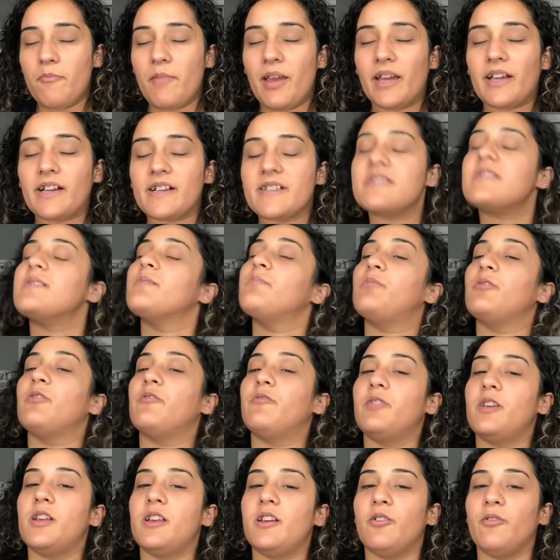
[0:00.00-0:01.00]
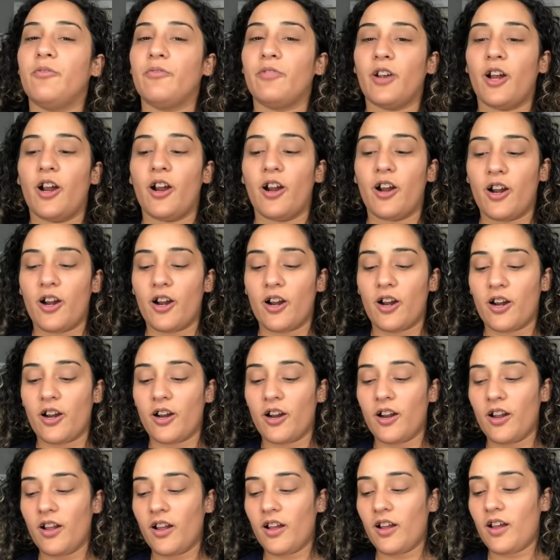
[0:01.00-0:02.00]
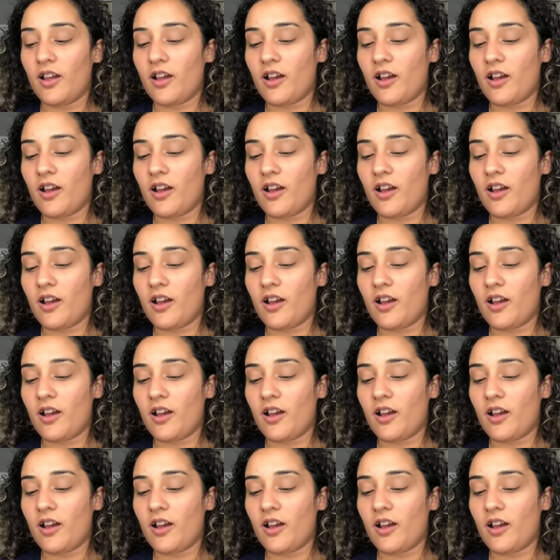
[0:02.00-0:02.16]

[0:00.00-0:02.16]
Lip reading: make a simple video for her